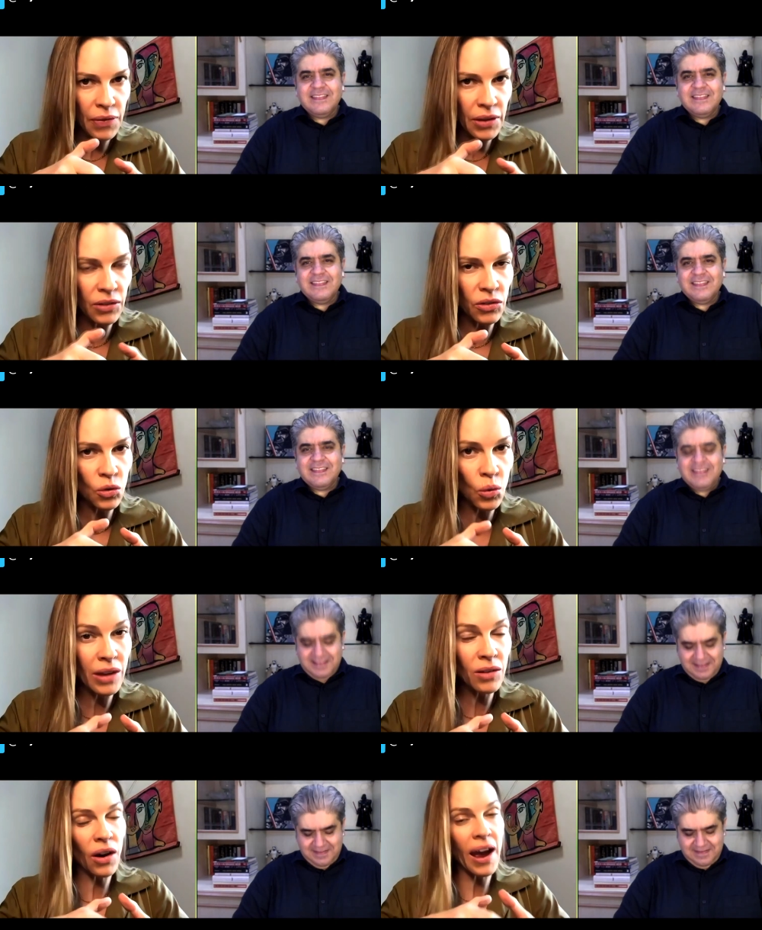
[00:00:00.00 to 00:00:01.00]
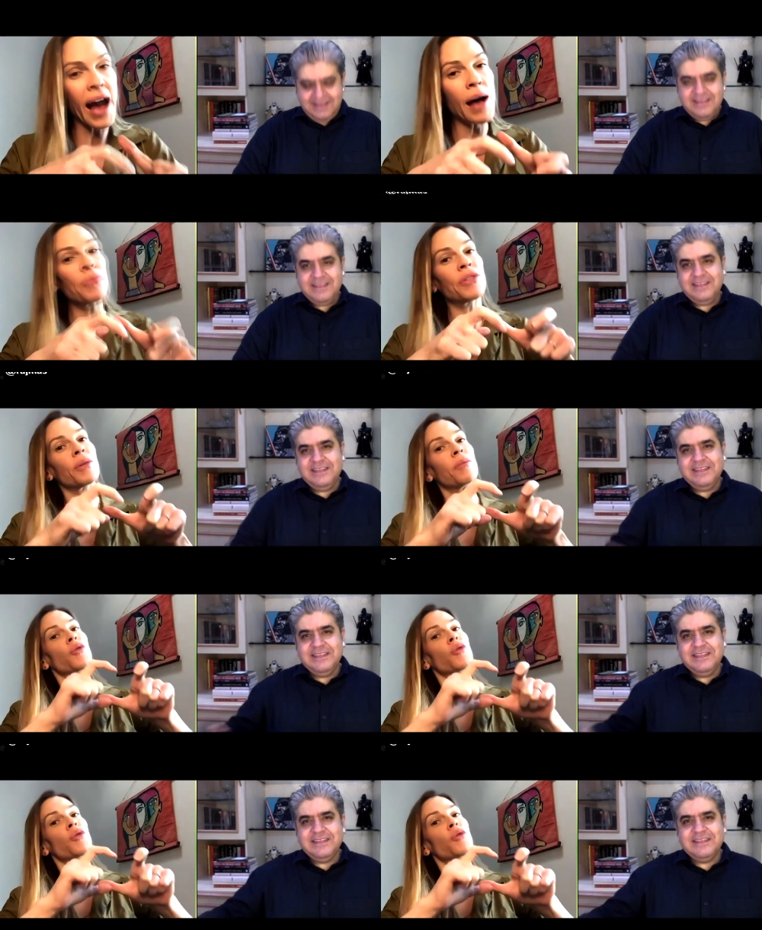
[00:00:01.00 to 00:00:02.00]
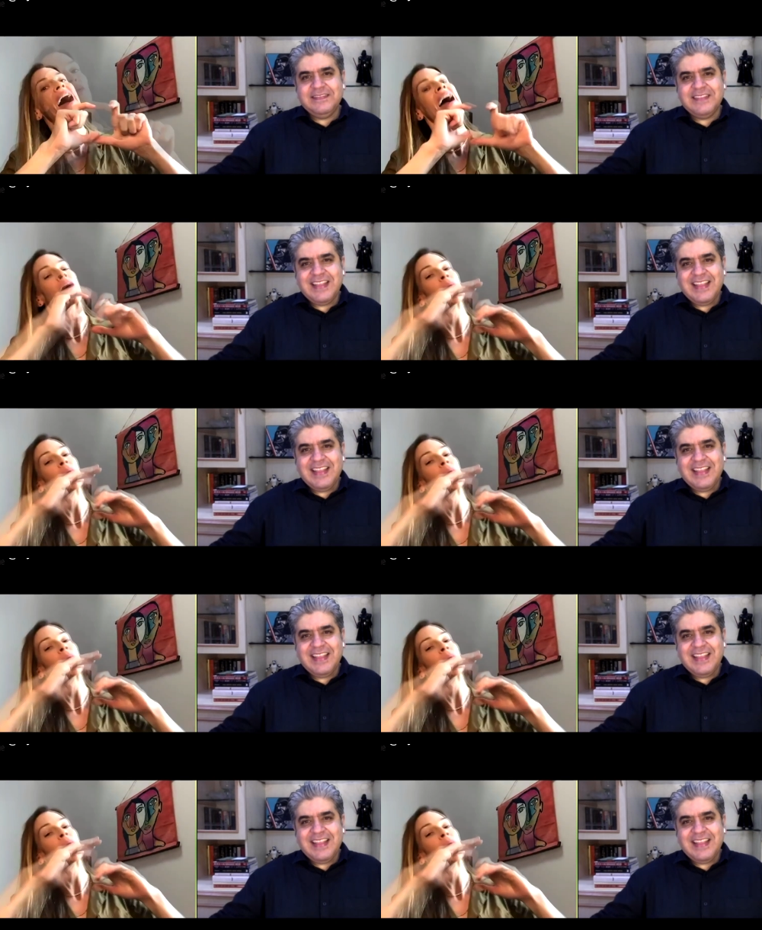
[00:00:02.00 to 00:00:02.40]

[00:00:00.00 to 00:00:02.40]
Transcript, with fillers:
Speaker 1: and then squeeze our abs to move back,